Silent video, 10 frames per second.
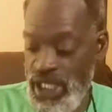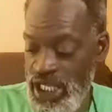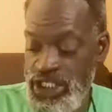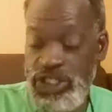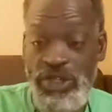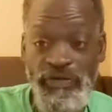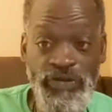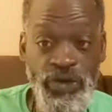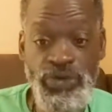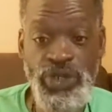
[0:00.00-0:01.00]
into the
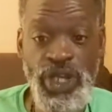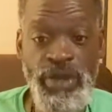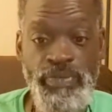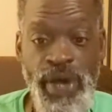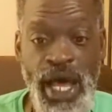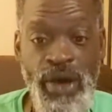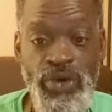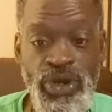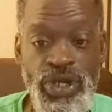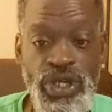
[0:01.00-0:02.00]
future in
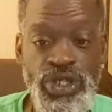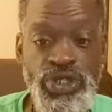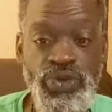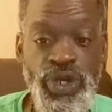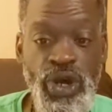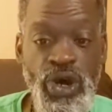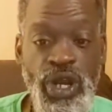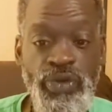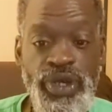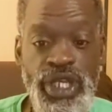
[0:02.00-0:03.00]
power, doing
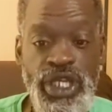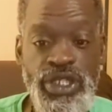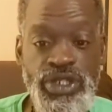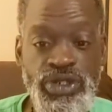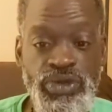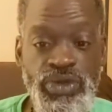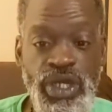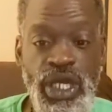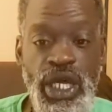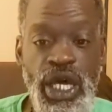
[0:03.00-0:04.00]
all that we need to do.
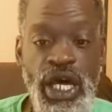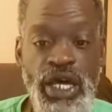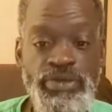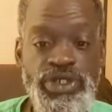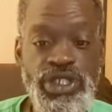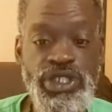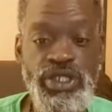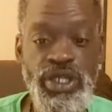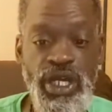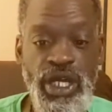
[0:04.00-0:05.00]
Sister